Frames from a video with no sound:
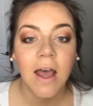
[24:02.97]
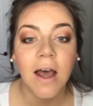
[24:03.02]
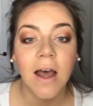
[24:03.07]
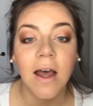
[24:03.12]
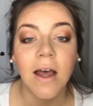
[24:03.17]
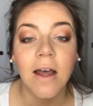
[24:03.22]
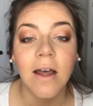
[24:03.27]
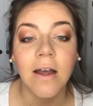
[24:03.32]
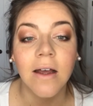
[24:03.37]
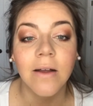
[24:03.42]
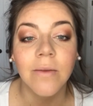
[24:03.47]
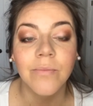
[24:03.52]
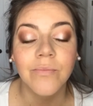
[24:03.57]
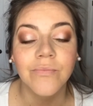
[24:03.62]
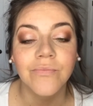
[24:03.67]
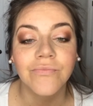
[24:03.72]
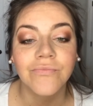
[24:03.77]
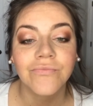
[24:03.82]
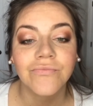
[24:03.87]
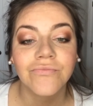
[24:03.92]

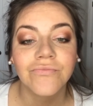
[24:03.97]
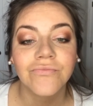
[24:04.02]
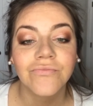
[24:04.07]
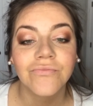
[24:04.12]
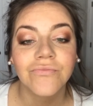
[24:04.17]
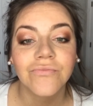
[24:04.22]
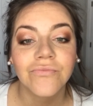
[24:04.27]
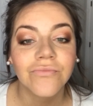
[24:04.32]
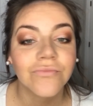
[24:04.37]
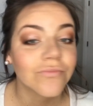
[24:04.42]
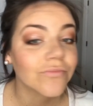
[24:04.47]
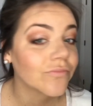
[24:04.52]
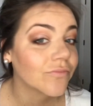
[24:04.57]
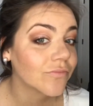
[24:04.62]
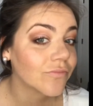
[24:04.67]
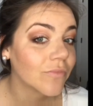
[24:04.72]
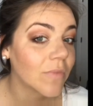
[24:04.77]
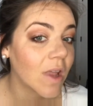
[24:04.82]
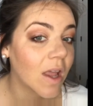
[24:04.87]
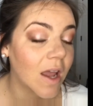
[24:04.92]
And
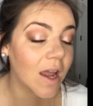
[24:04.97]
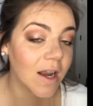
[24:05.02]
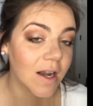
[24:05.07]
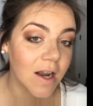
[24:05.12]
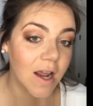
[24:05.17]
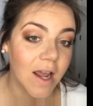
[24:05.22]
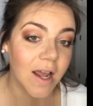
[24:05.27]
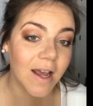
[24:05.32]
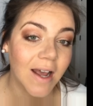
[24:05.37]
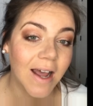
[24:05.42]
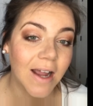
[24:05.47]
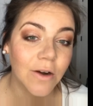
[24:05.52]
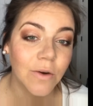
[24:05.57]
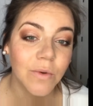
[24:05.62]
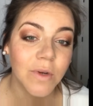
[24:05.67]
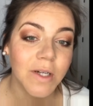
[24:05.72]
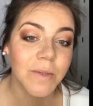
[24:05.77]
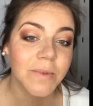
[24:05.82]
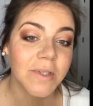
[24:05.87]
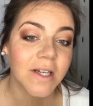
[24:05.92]
I don't
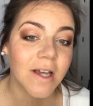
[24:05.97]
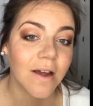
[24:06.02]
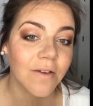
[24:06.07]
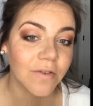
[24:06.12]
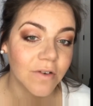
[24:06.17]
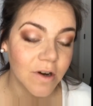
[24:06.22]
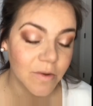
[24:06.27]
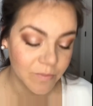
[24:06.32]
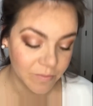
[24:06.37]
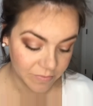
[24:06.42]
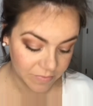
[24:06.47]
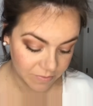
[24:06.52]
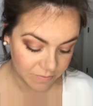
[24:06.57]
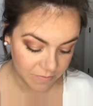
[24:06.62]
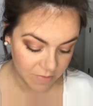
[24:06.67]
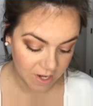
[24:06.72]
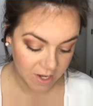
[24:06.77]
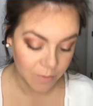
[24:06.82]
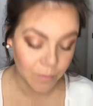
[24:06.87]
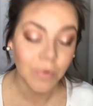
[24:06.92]
want them to cover up
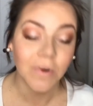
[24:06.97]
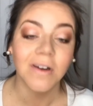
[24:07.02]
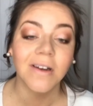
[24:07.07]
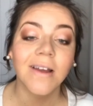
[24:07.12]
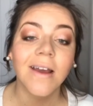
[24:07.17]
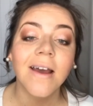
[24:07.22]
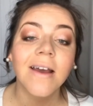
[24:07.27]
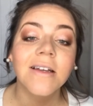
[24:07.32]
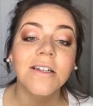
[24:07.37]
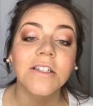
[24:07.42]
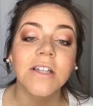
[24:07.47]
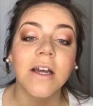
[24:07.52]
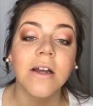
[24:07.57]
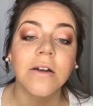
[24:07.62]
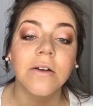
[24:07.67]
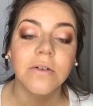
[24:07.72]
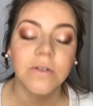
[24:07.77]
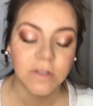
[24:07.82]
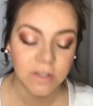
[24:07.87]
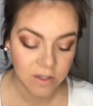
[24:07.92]
my pretty
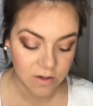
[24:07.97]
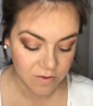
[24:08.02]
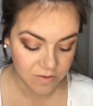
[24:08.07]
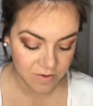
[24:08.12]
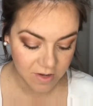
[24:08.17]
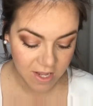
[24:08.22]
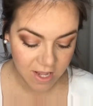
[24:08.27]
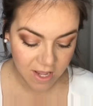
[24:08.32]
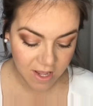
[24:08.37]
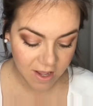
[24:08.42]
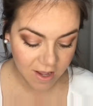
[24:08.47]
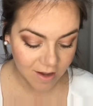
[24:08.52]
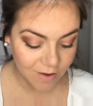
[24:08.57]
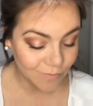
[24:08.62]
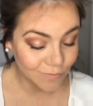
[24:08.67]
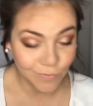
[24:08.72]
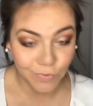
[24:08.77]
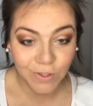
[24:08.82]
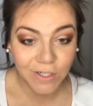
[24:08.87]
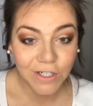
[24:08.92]
eyeshadow, so
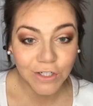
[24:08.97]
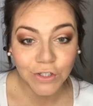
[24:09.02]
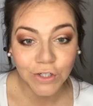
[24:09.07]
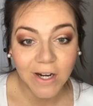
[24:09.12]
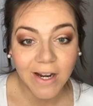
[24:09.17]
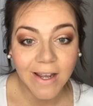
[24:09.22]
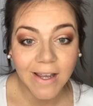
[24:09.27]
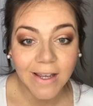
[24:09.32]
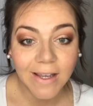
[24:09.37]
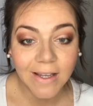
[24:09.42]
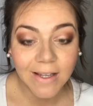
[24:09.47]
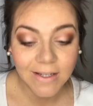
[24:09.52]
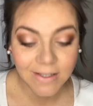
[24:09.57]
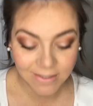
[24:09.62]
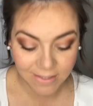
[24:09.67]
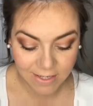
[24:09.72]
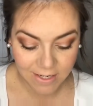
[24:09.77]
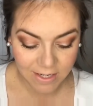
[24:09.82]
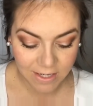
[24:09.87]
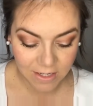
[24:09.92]
we're gonna try
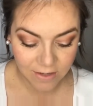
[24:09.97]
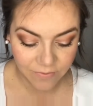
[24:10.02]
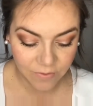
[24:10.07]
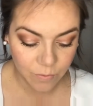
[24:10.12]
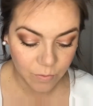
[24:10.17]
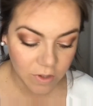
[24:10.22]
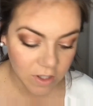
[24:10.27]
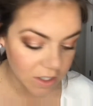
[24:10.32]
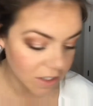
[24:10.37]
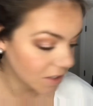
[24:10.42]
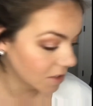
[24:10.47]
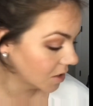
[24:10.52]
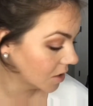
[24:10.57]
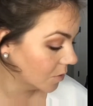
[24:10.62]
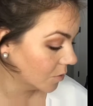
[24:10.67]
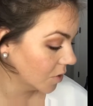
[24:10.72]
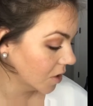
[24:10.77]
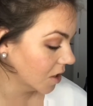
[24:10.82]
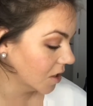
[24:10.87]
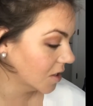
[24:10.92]
it. And if it works,
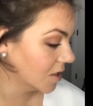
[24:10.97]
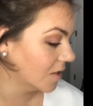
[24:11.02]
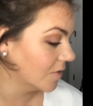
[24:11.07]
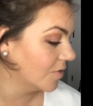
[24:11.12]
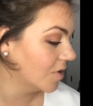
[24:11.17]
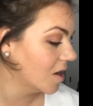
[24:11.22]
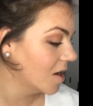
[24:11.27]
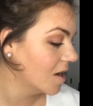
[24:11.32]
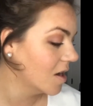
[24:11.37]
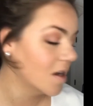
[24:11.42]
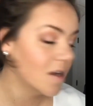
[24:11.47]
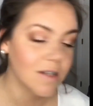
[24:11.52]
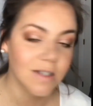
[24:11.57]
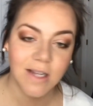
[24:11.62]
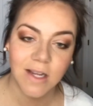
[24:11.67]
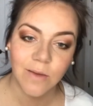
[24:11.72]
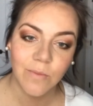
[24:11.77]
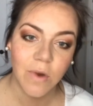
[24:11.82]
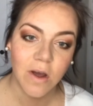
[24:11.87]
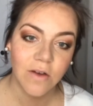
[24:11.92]
it works. If not, I'll
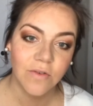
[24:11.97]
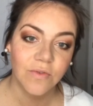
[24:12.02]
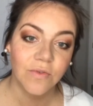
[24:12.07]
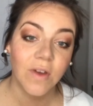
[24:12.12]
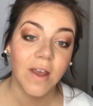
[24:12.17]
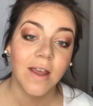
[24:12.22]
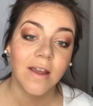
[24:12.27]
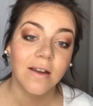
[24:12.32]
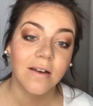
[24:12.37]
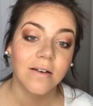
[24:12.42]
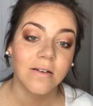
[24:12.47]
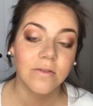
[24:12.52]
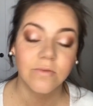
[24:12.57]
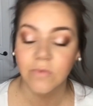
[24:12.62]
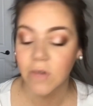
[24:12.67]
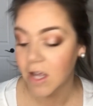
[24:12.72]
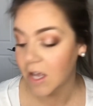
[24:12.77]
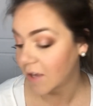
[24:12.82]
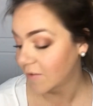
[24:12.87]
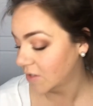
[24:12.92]
take them off.
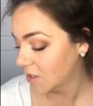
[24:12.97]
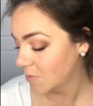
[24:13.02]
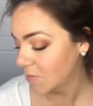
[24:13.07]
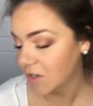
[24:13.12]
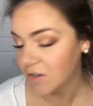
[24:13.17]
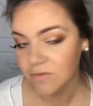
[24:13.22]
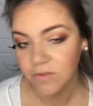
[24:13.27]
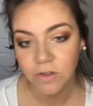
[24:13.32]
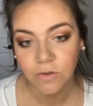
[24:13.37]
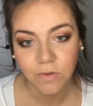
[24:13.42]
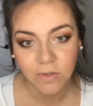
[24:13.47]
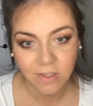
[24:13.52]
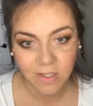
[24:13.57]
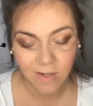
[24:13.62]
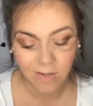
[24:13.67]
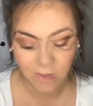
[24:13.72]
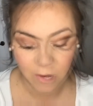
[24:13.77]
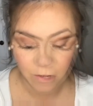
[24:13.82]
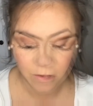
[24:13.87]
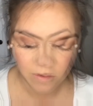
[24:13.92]
And I have some individuals
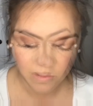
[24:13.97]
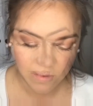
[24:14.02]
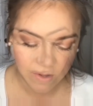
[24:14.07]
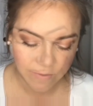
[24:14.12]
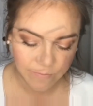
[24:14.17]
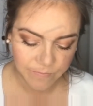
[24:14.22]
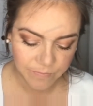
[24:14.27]
I could apply.